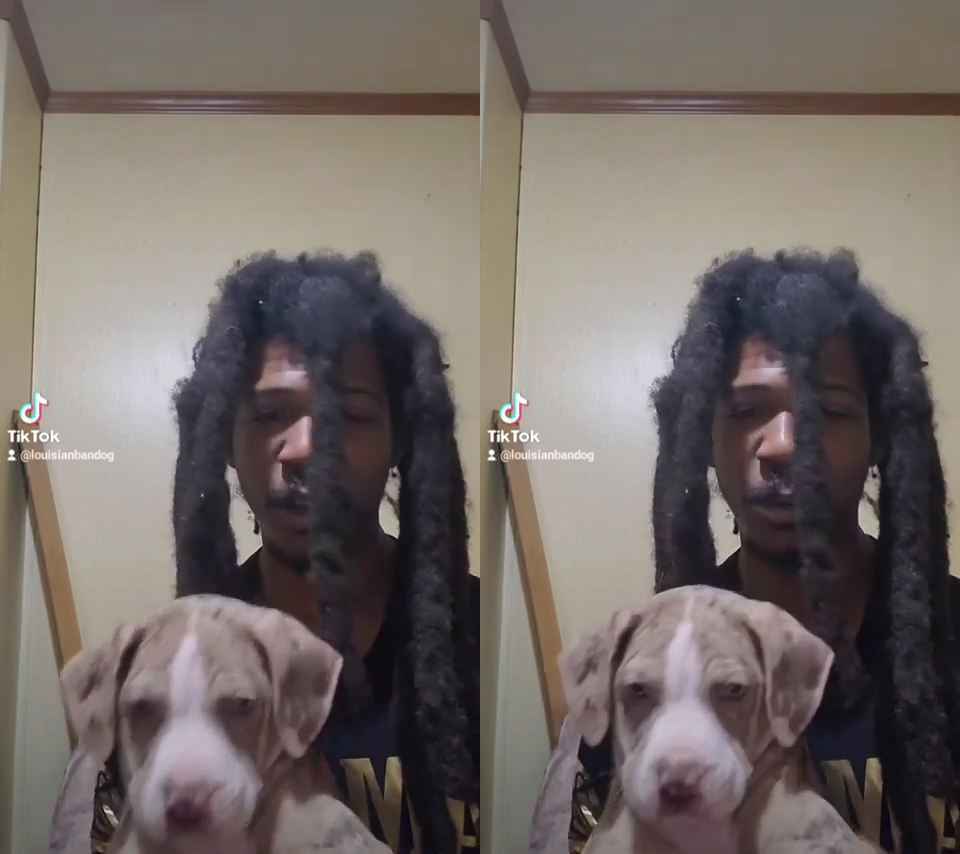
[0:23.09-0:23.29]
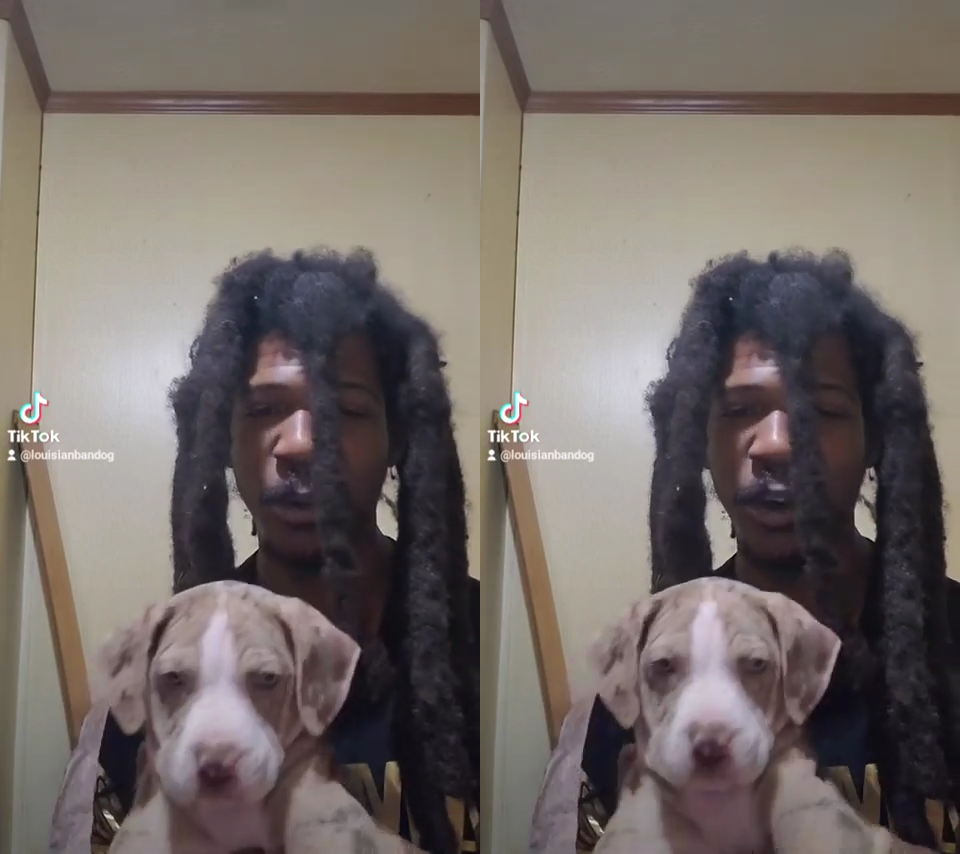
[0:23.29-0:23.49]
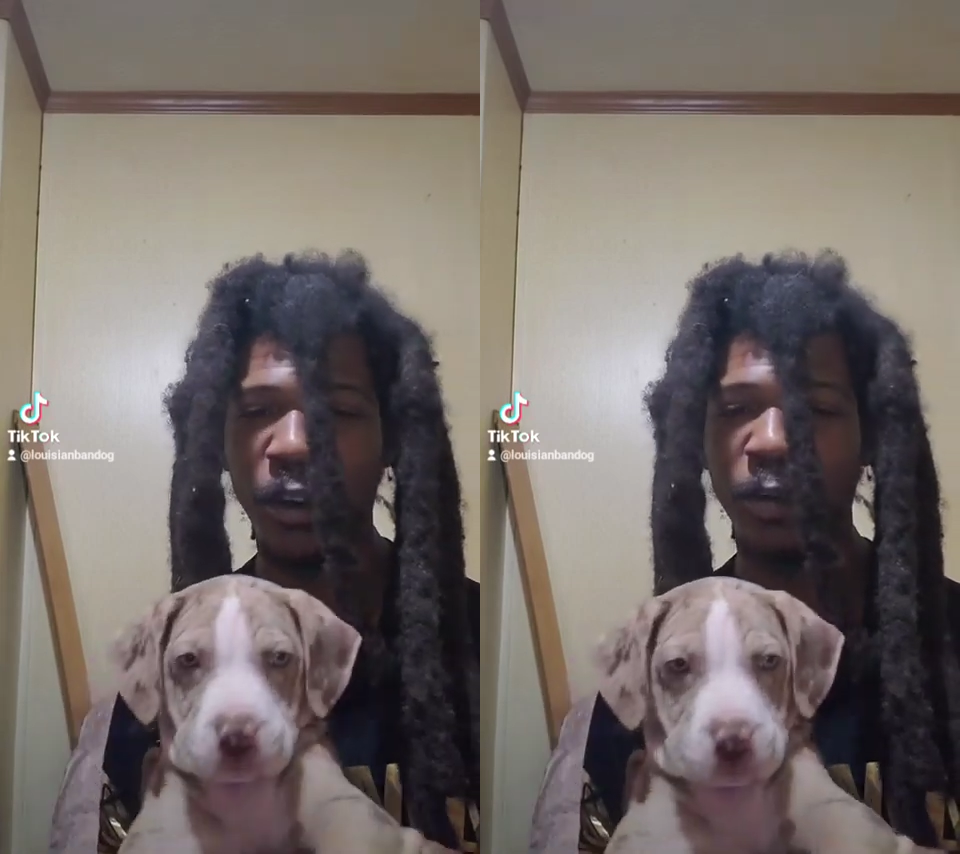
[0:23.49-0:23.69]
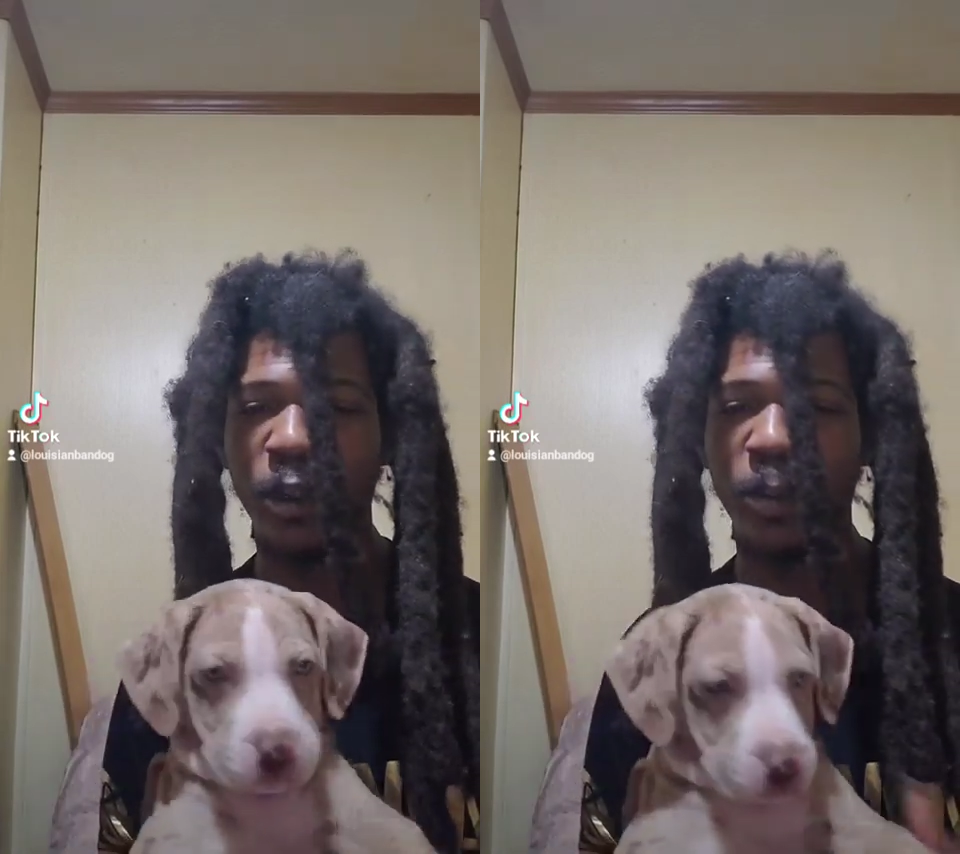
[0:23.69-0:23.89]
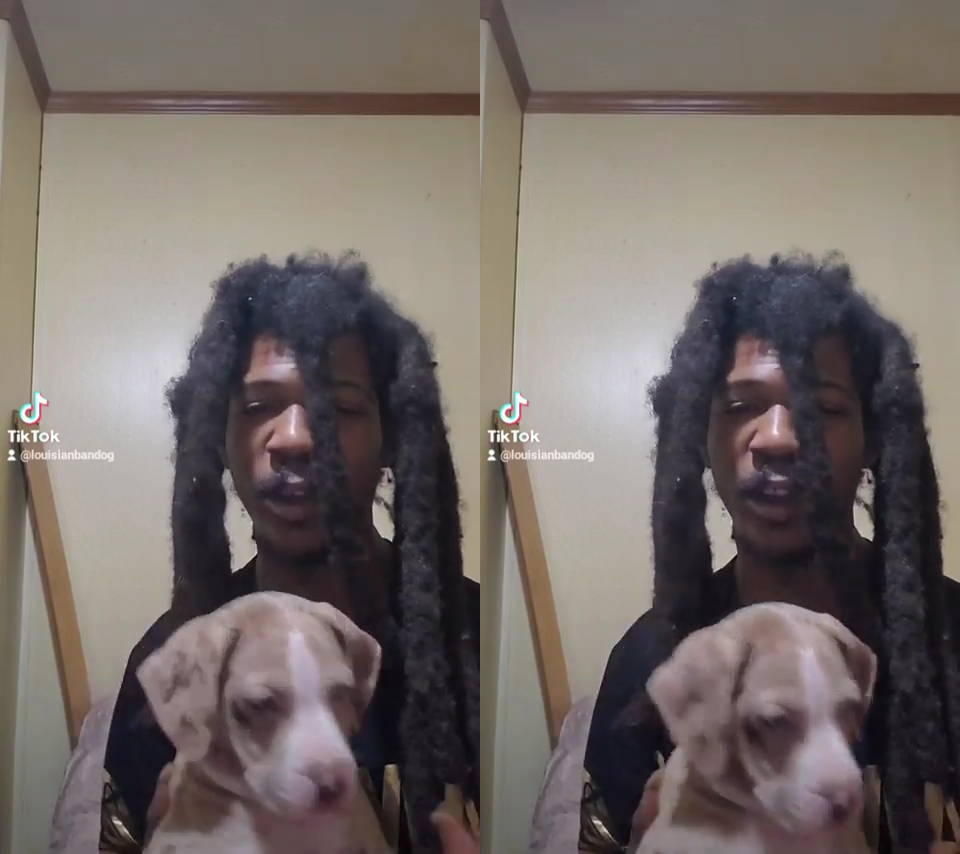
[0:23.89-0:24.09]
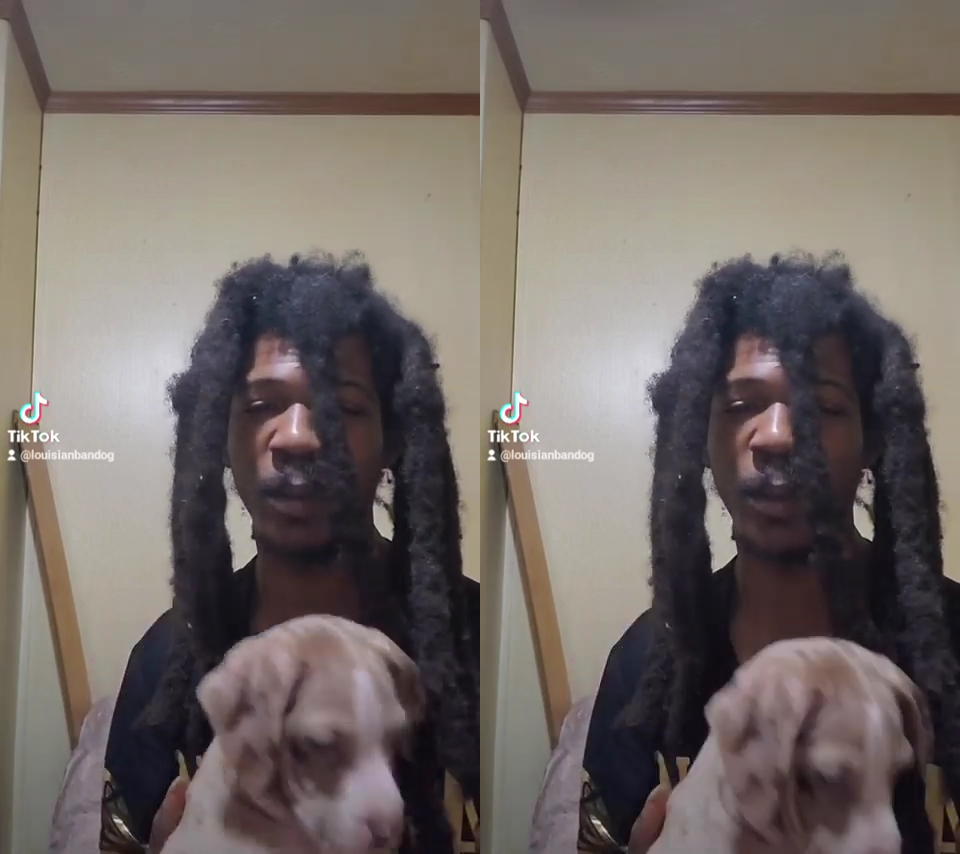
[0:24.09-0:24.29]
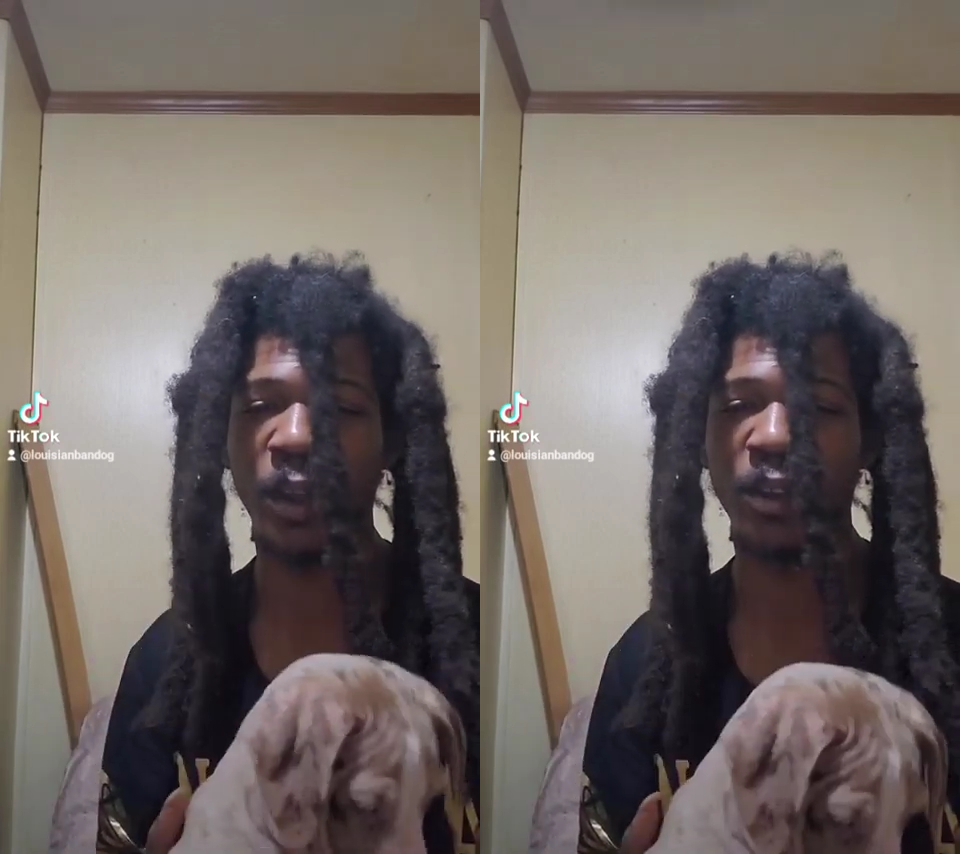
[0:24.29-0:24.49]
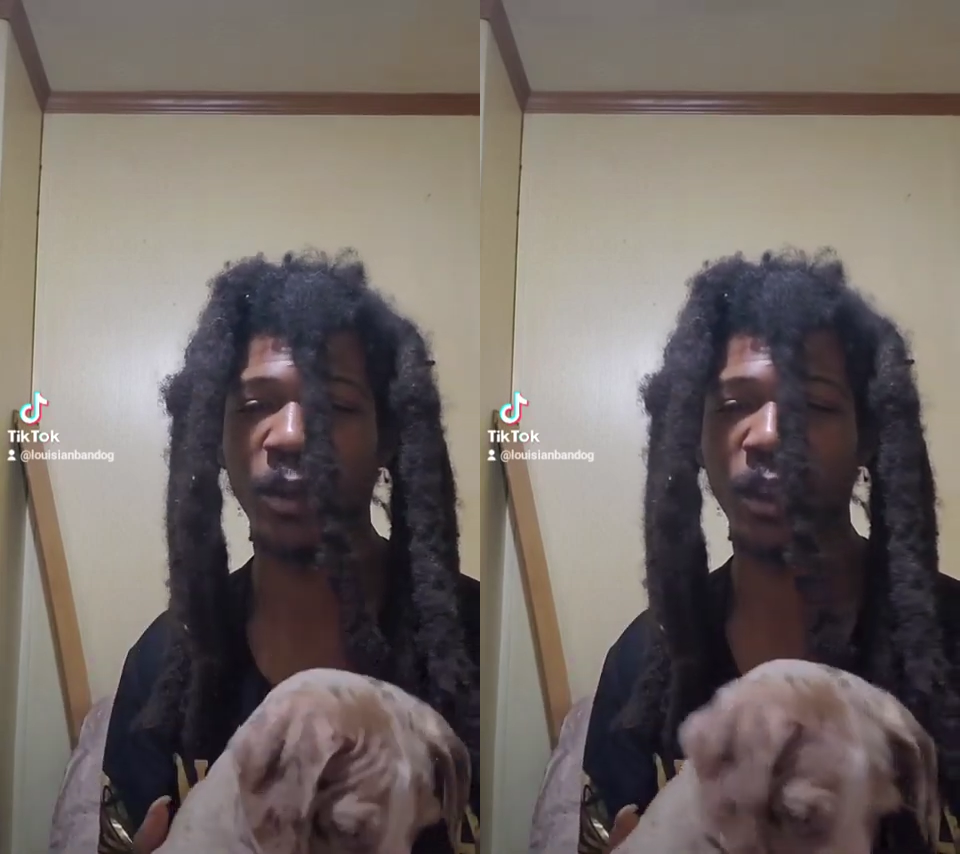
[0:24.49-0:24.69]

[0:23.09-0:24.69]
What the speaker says: the male female I'm also